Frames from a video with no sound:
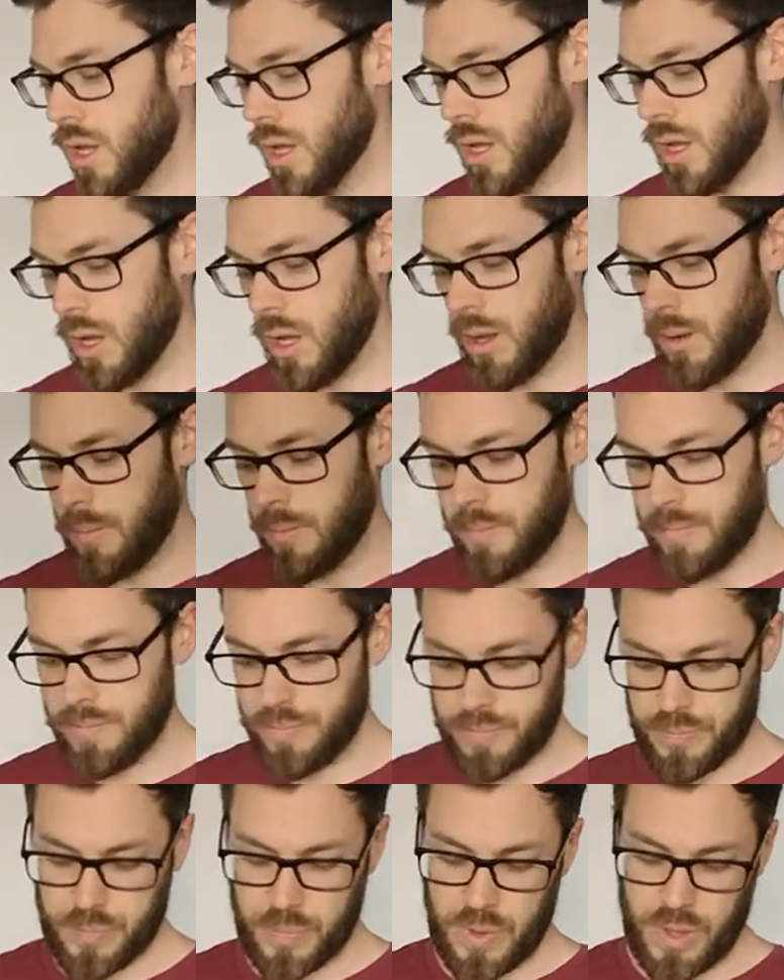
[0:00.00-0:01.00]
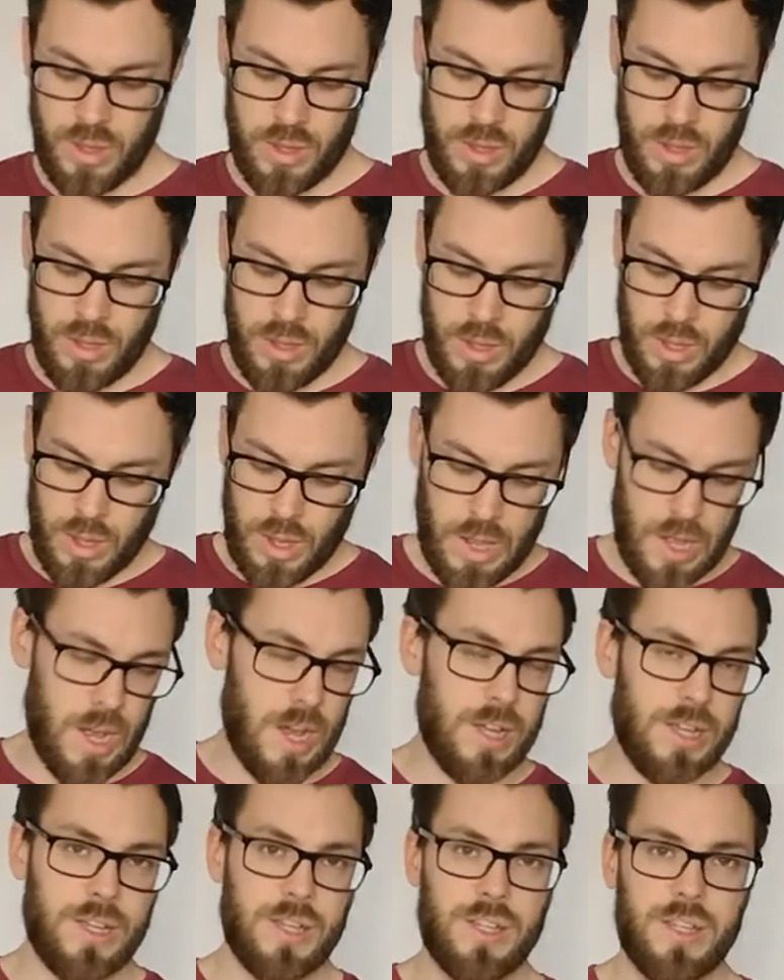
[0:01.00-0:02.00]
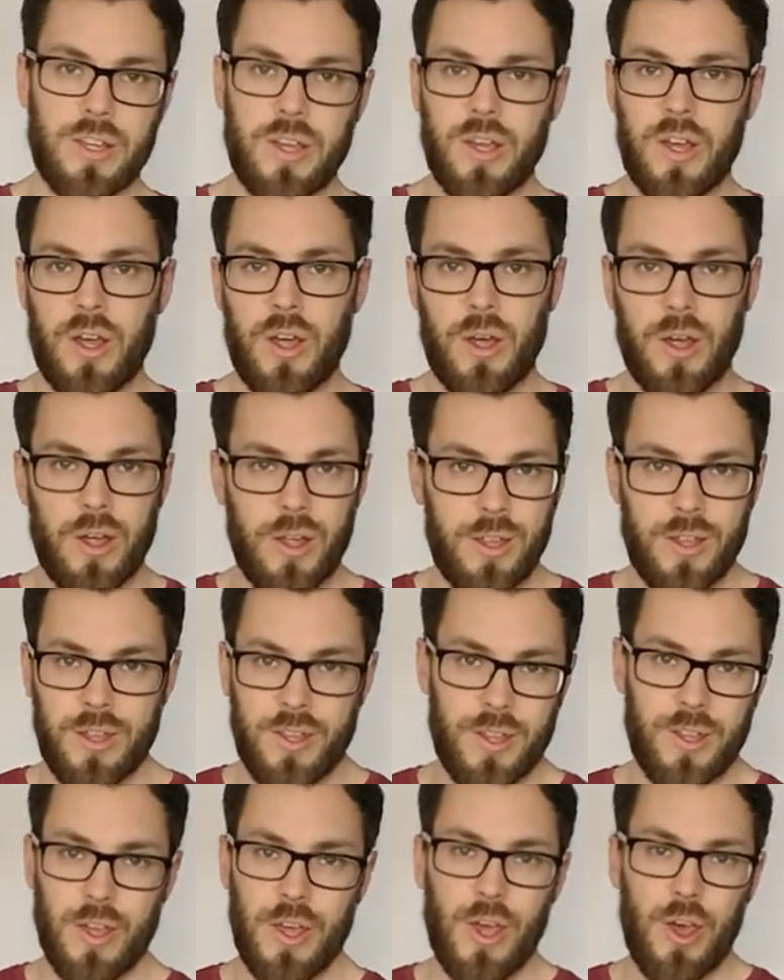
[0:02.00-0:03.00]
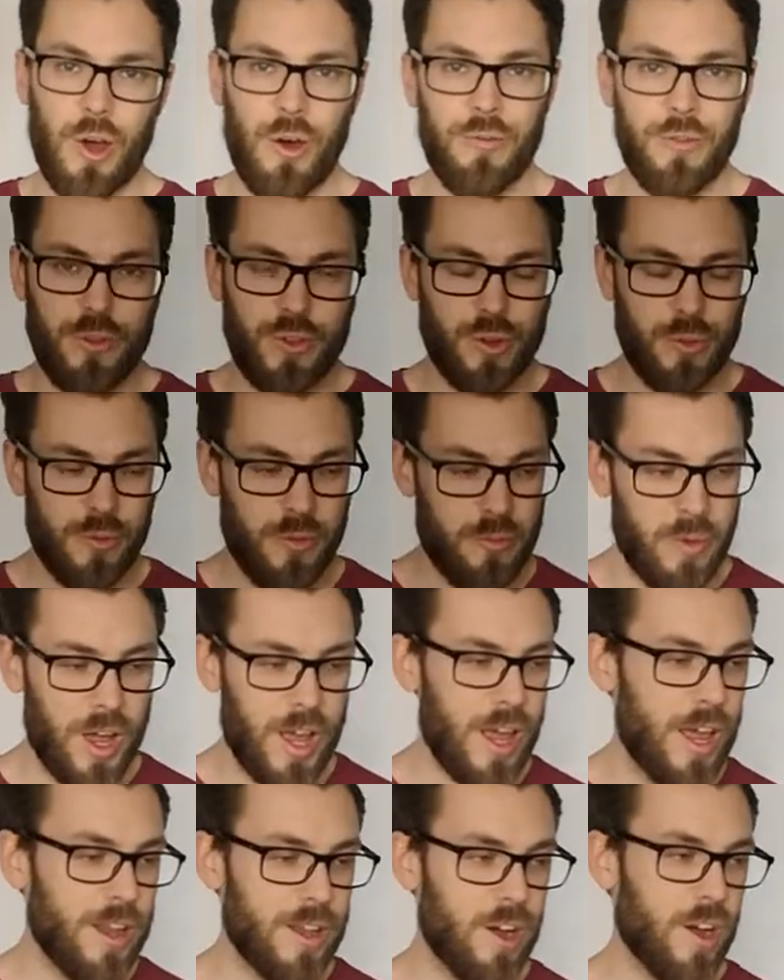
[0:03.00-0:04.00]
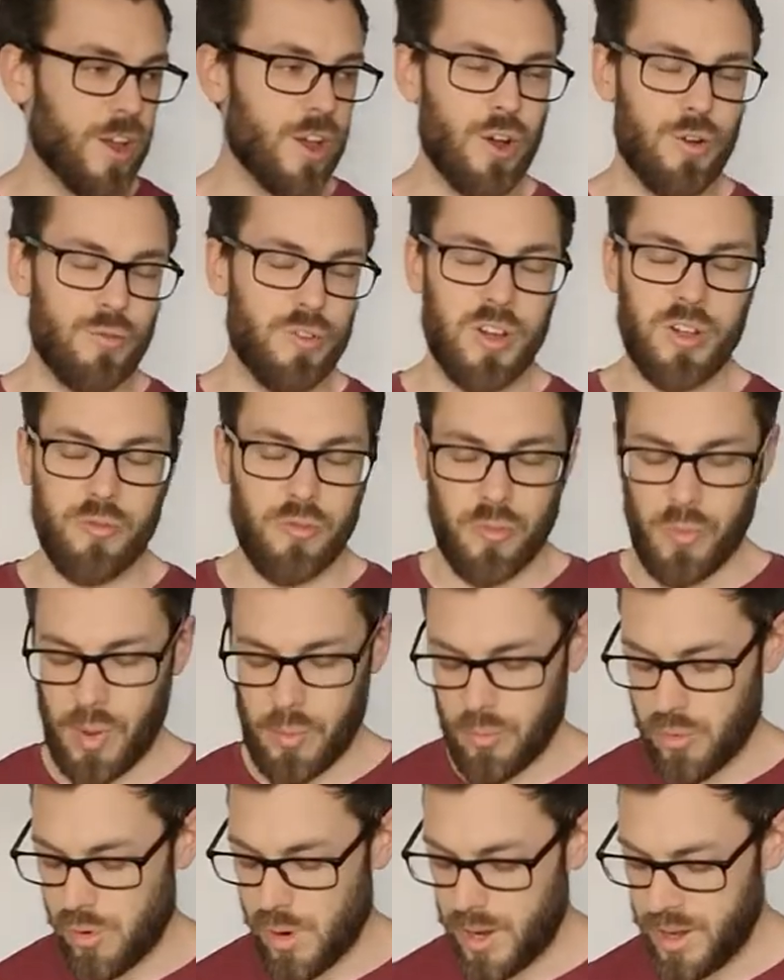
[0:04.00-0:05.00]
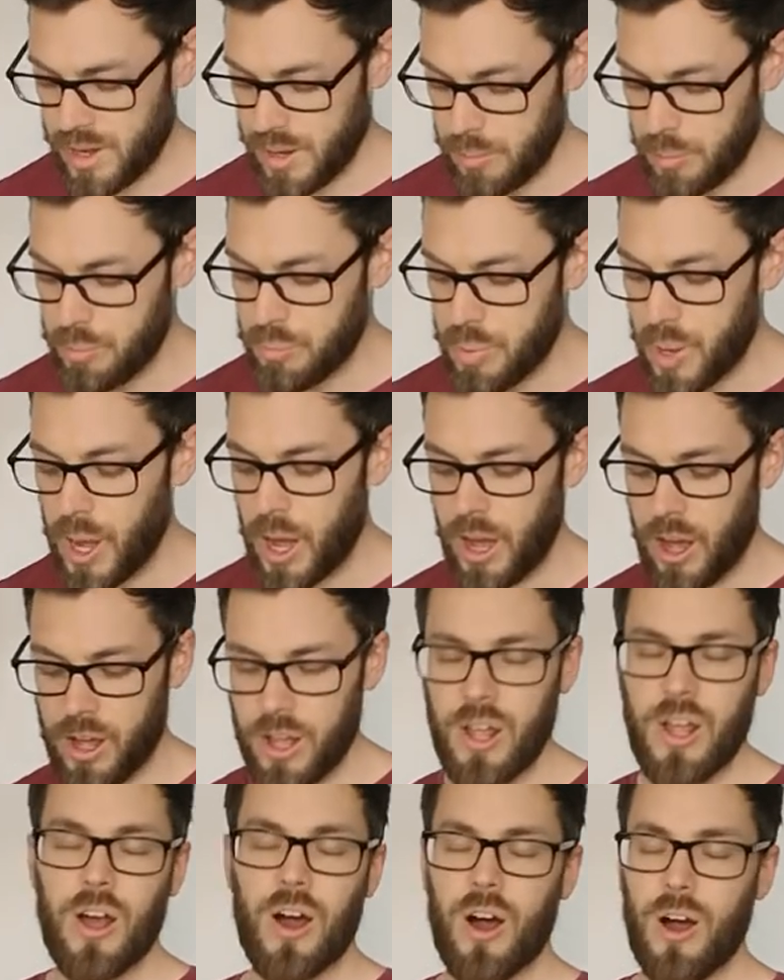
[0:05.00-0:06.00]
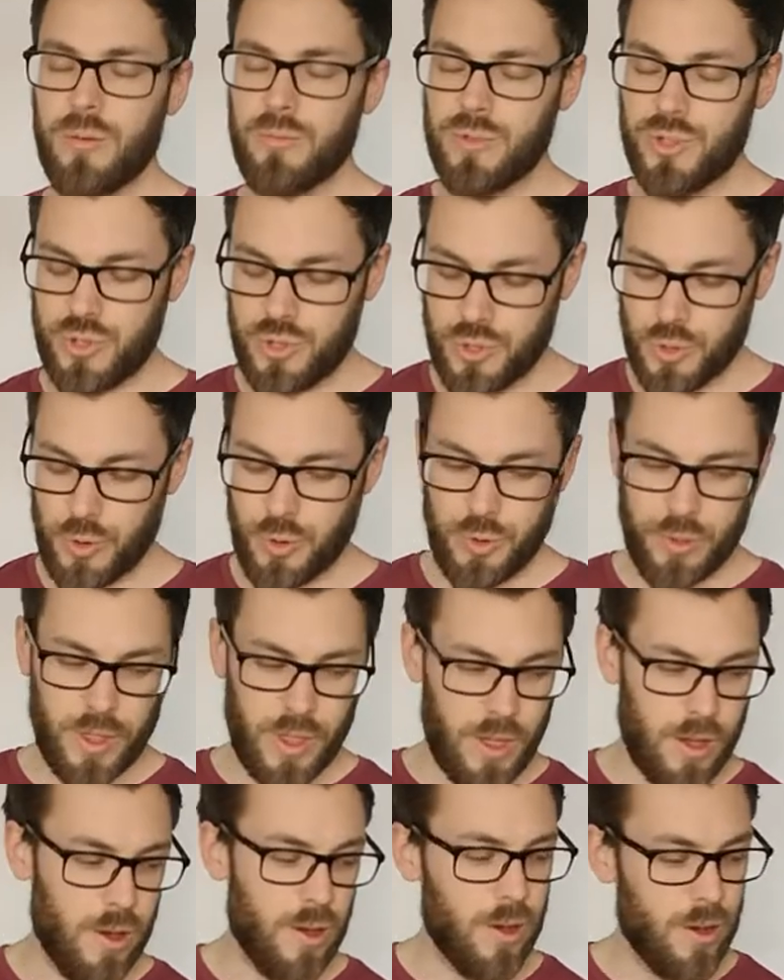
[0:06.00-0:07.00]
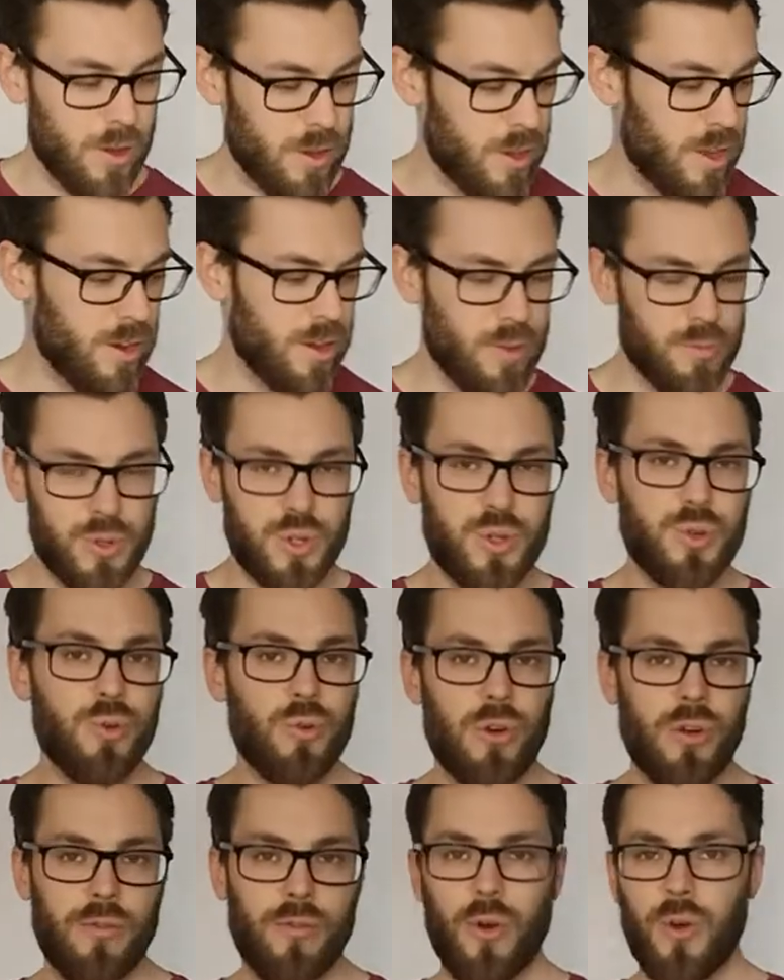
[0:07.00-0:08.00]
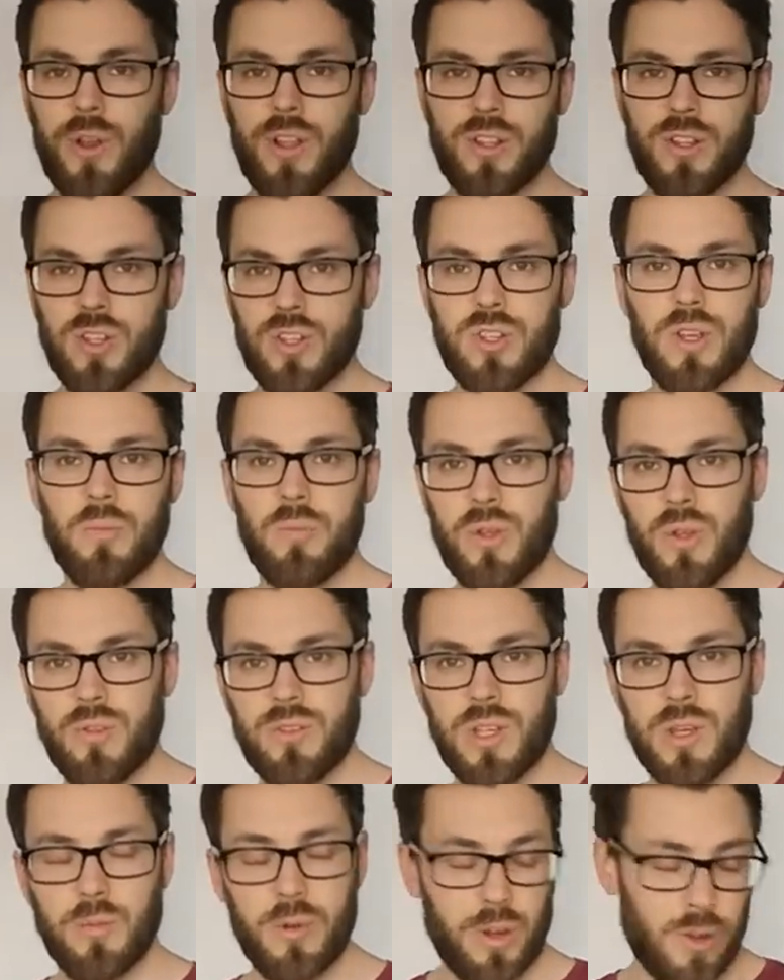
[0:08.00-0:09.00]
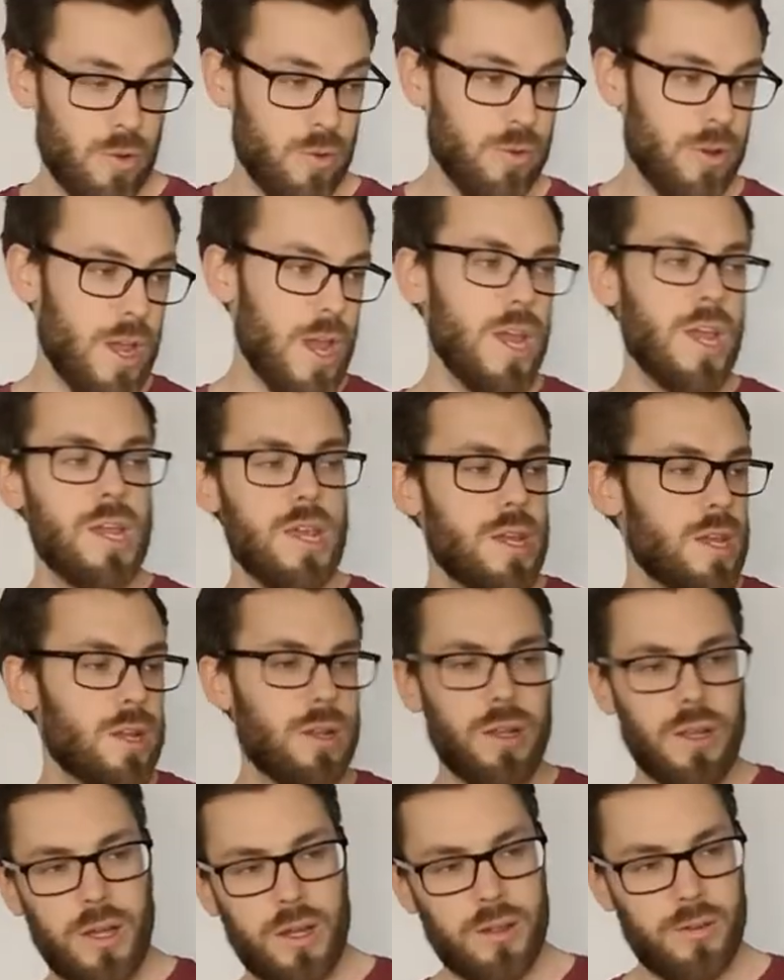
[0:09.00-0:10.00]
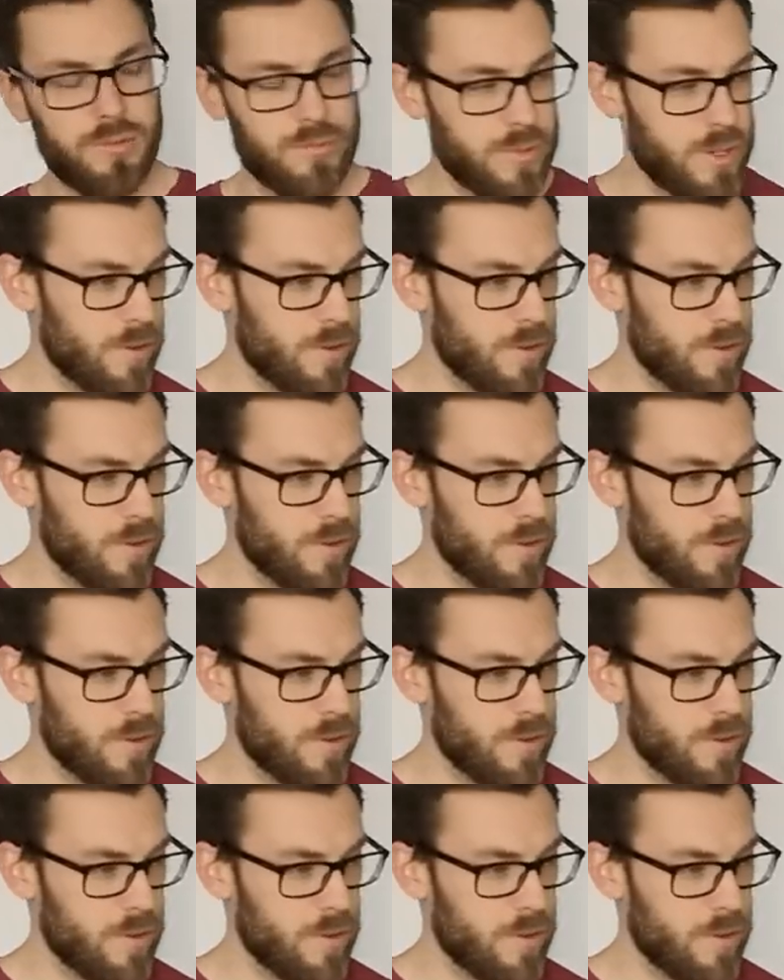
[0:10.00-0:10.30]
Off the top of my head, I can't really remember any, but I'm sure there are, and I'm sure I've gone into some museum and gone, hey, a